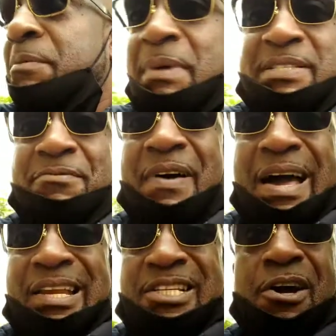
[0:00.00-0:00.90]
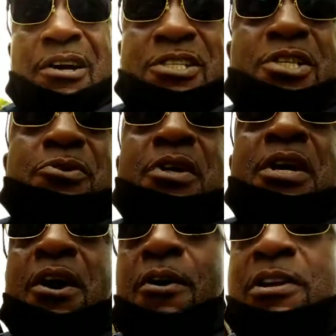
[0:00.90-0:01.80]
domestic violence charges too.
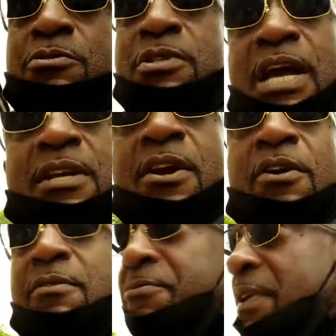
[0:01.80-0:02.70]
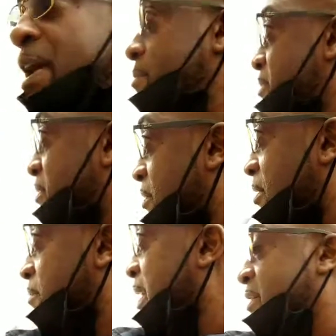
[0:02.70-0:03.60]
All he do is got dirt in him, fam.
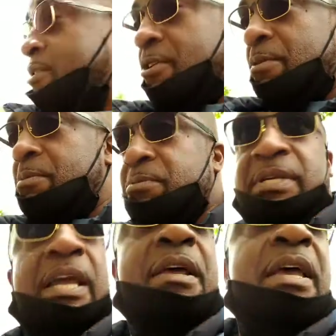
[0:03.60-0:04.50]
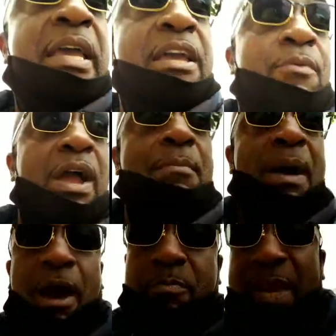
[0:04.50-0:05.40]
All got dirt in him. You know what I'm saying? Anyway,
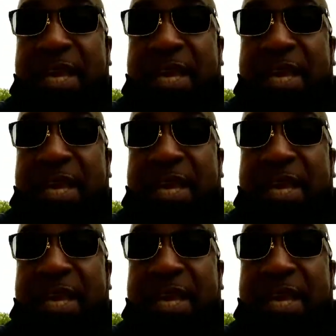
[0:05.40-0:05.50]
I'm out.